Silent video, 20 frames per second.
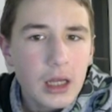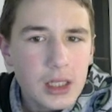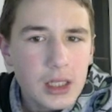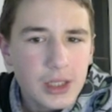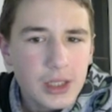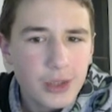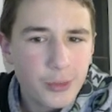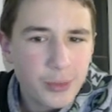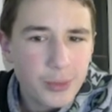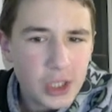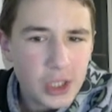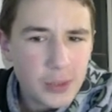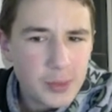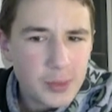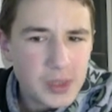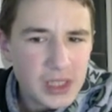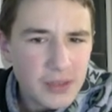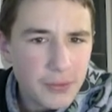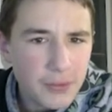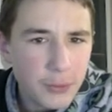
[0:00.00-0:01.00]
So bishop
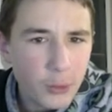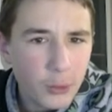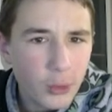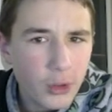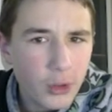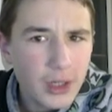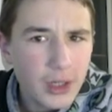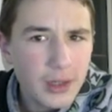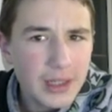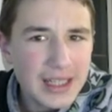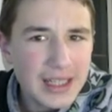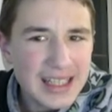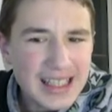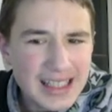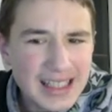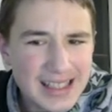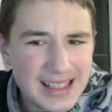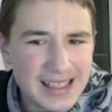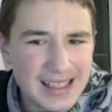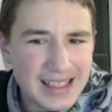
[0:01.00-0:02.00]
c4,
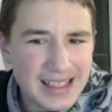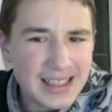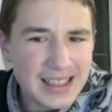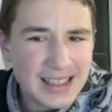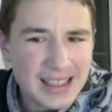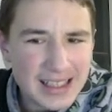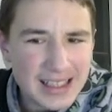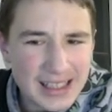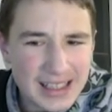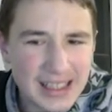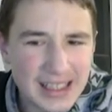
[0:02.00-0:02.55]
e6,